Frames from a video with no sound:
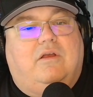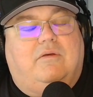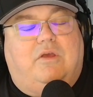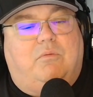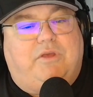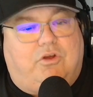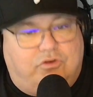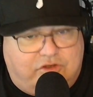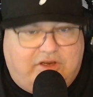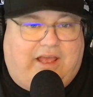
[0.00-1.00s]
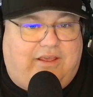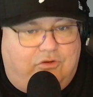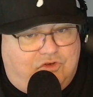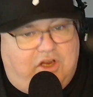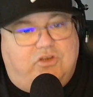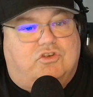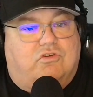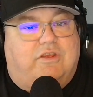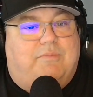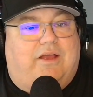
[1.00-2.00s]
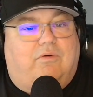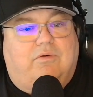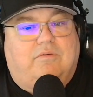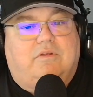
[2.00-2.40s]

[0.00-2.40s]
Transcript: you know, because hey, you changed your email